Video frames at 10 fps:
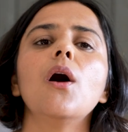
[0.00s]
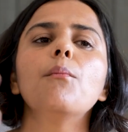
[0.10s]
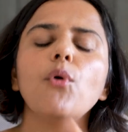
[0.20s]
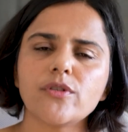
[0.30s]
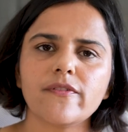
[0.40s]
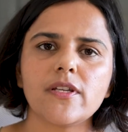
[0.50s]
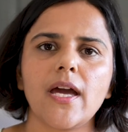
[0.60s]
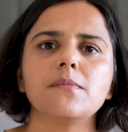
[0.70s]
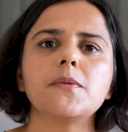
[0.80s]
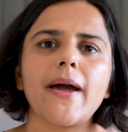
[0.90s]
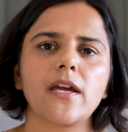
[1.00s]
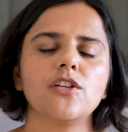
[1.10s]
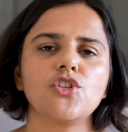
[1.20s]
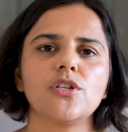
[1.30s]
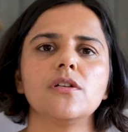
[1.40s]
Most of the times, backend
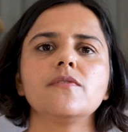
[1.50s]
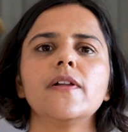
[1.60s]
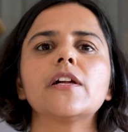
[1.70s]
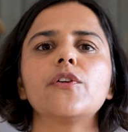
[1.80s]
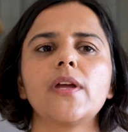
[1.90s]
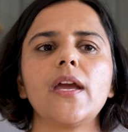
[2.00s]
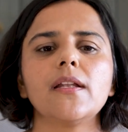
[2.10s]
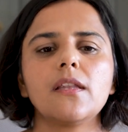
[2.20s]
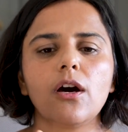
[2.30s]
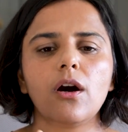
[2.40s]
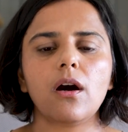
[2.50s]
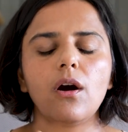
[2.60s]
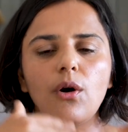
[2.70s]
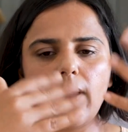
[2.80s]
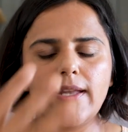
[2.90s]
engineers will create the
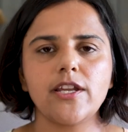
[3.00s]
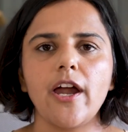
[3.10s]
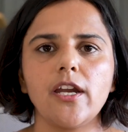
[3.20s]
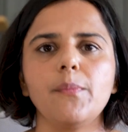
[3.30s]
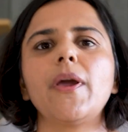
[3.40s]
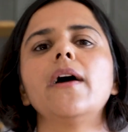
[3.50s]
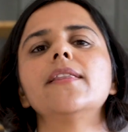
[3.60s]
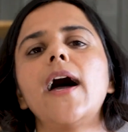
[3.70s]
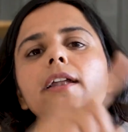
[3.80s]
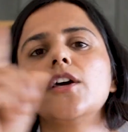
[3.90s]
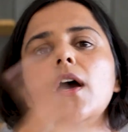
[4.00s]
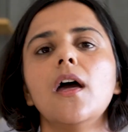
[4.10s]
entire API that